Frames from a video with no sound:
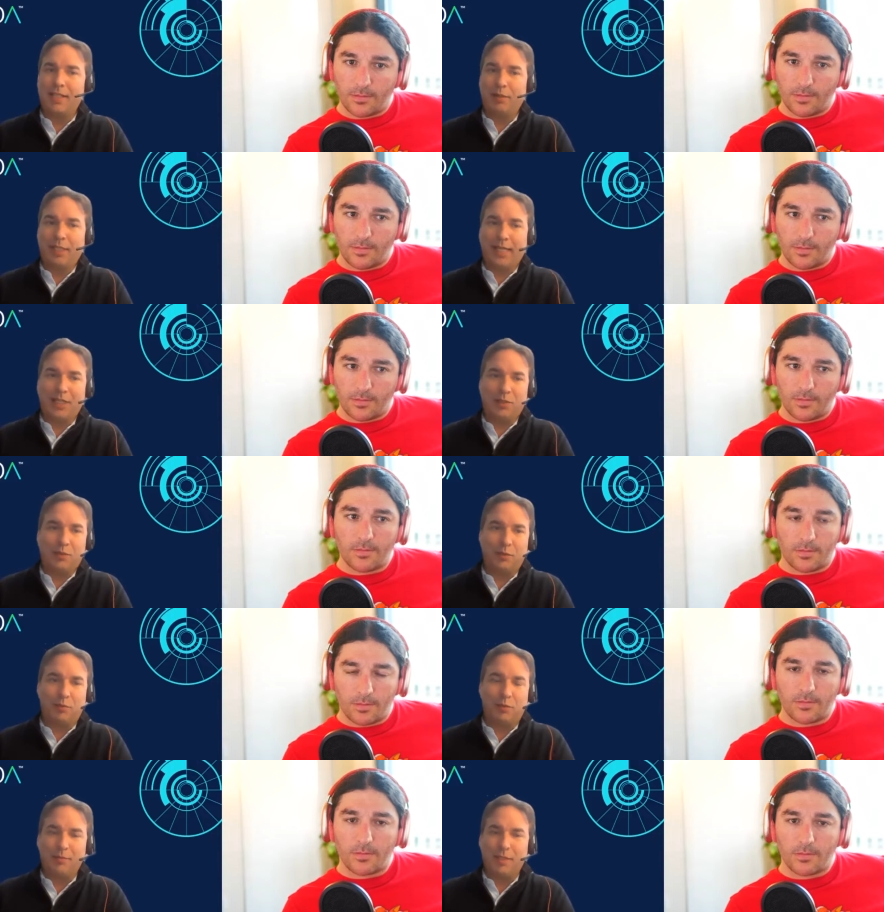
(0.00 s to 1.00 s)
Speaker 1: they would like to
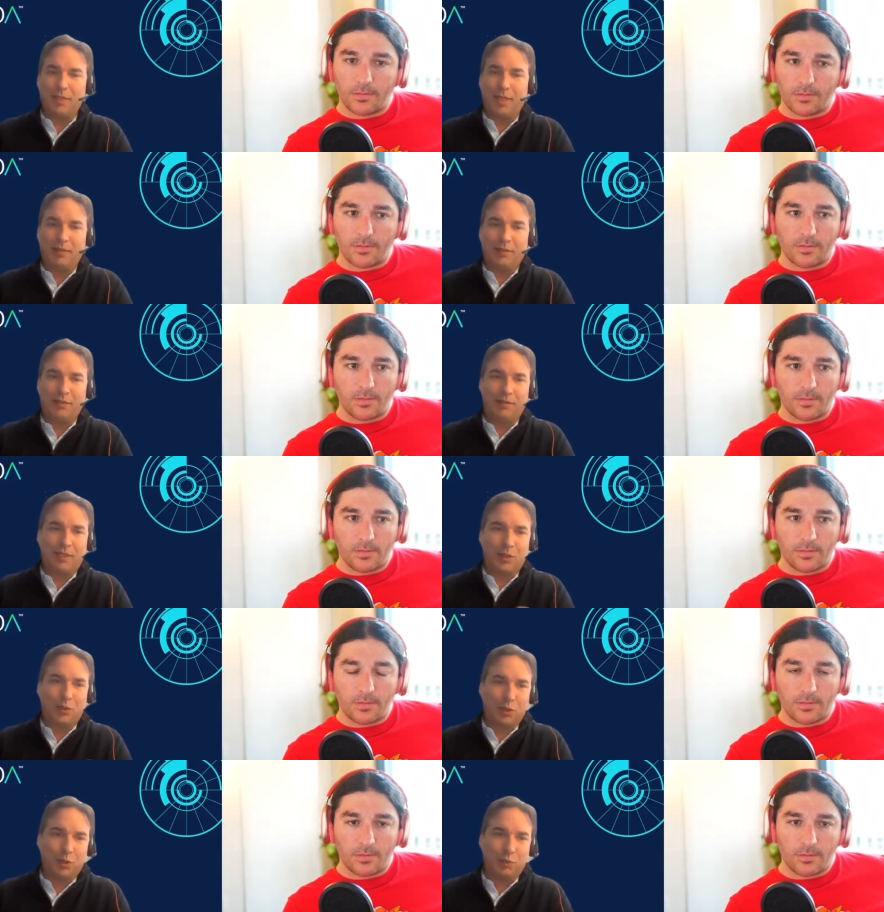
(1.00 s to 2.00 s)
websites,
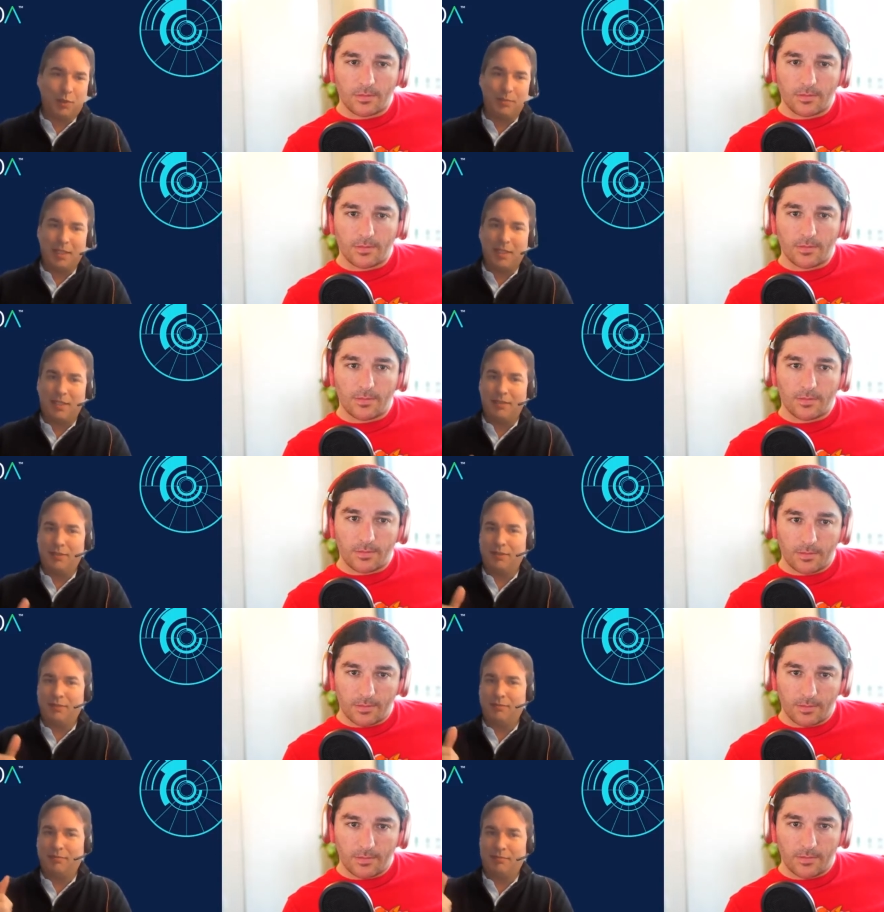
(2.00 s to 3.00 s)
internal
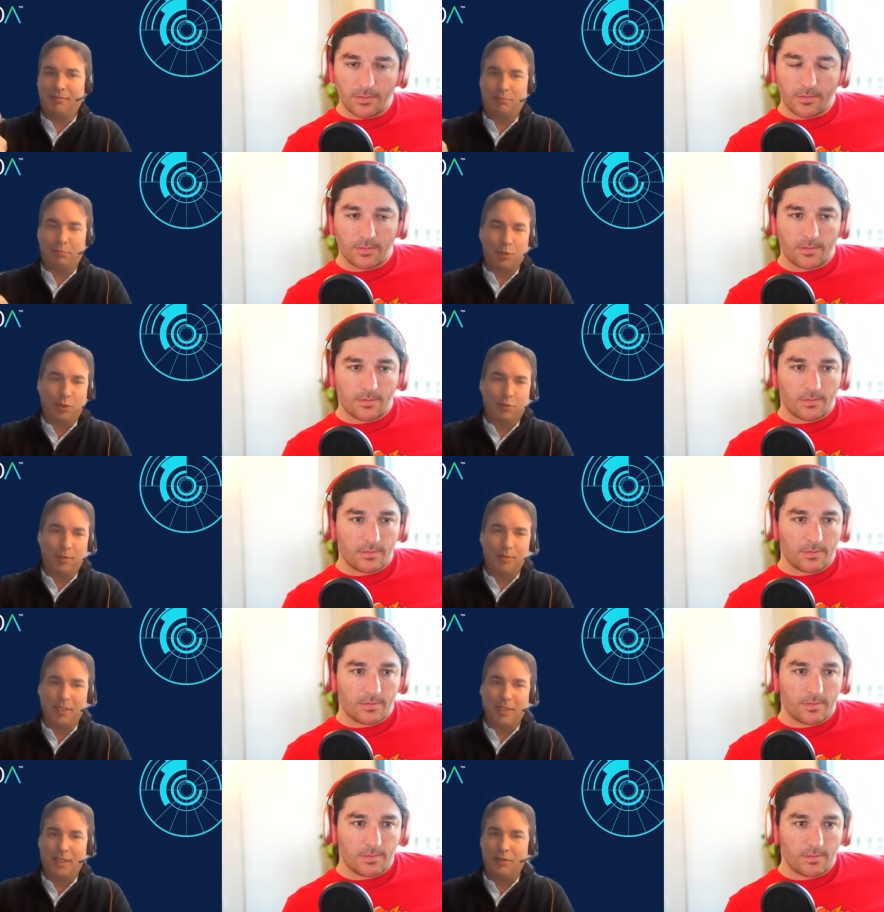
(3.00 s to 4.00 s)
websites, broker
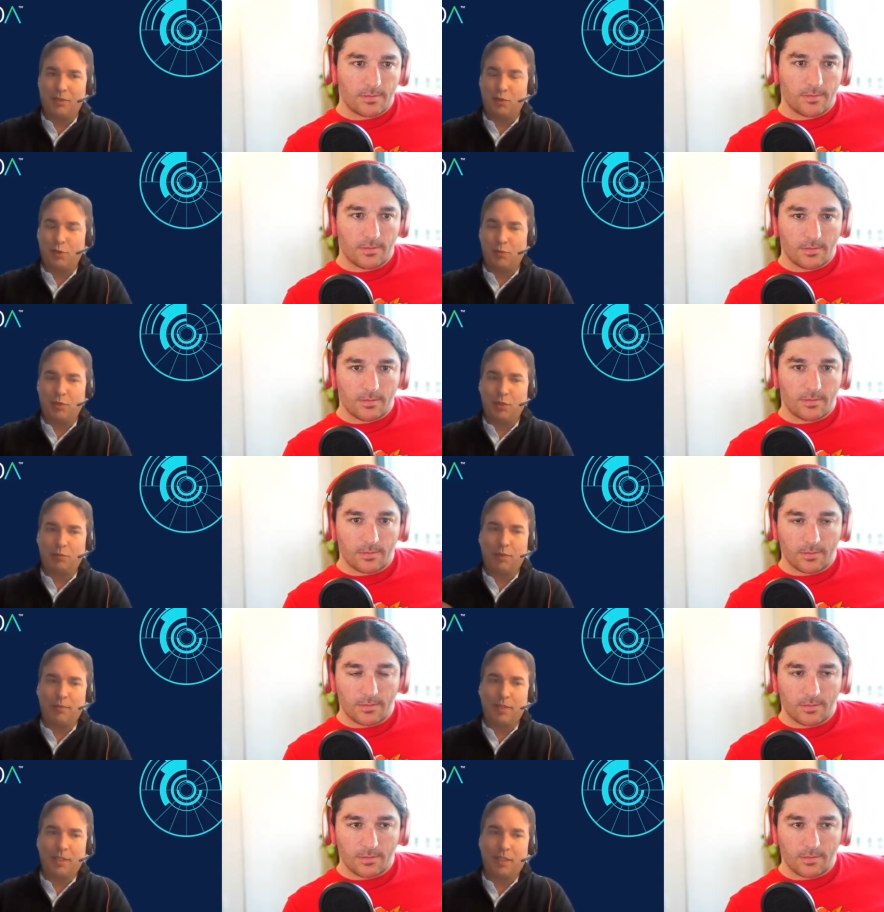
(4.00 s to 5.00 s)
websites, distribution
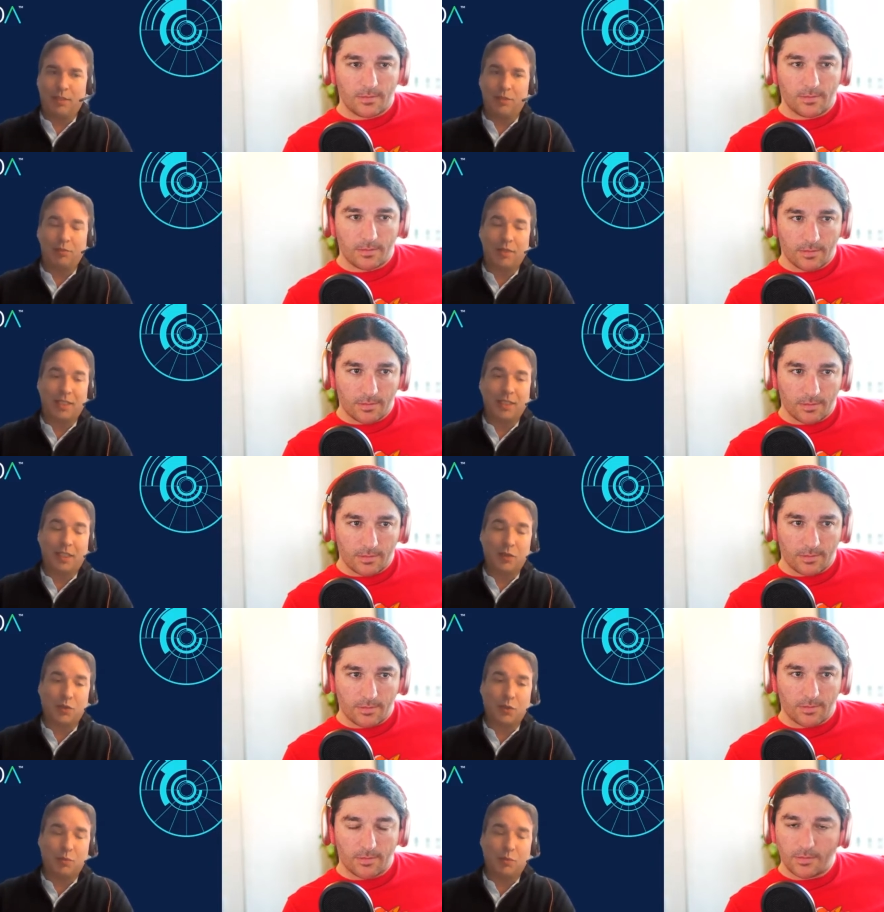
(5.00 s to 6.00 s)
websites, direct to
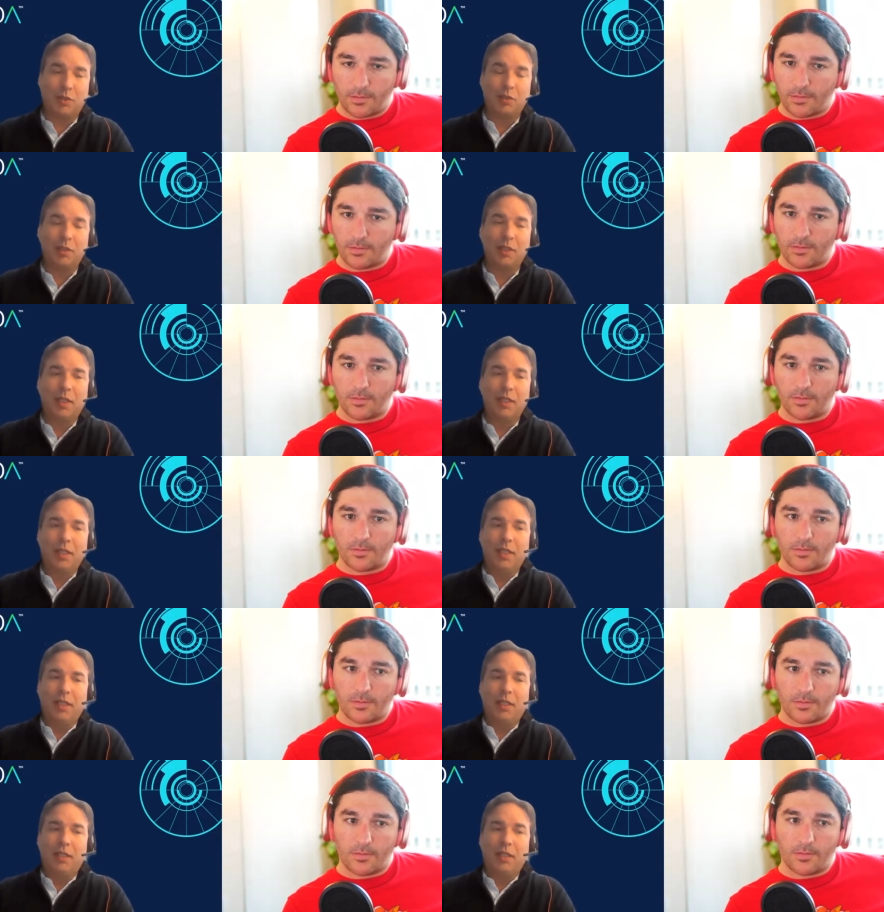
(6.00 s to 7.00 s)
consumer,
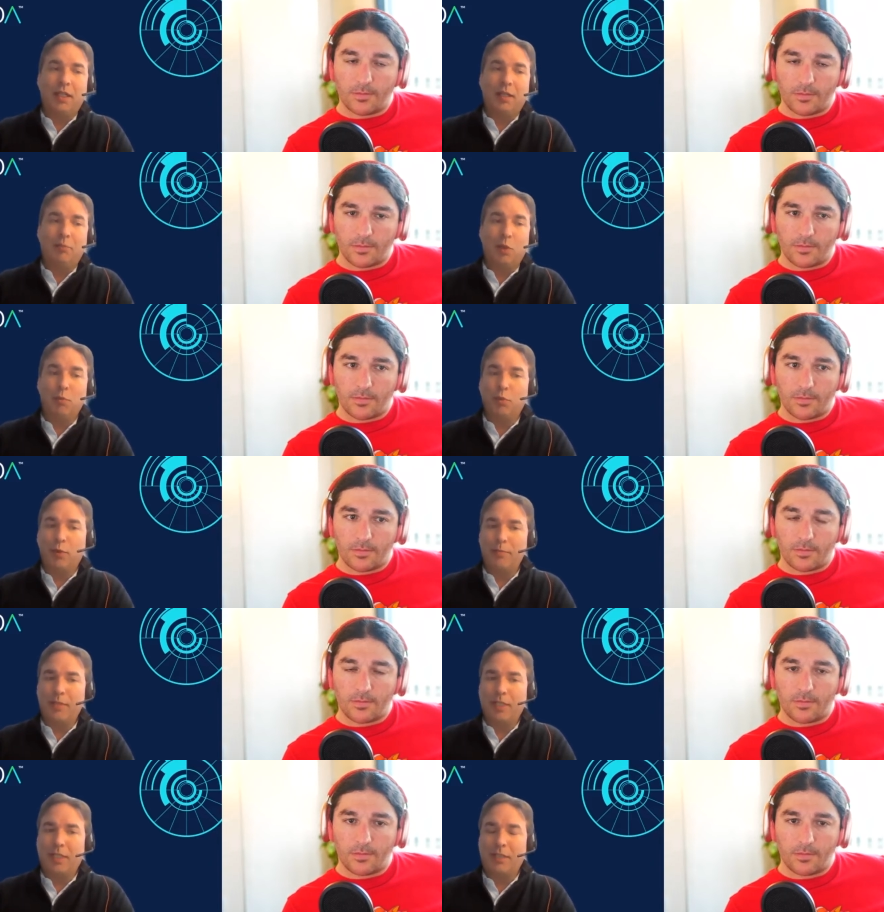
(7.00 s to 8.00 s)
uh, mobile
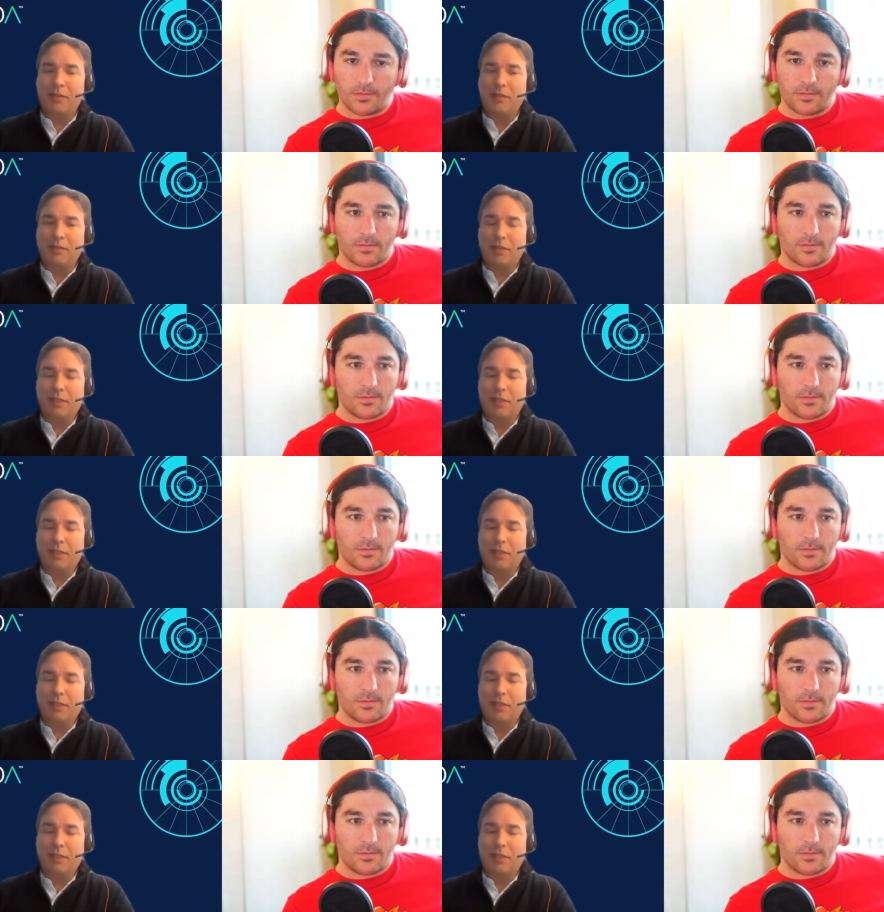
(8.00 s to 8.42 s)
websites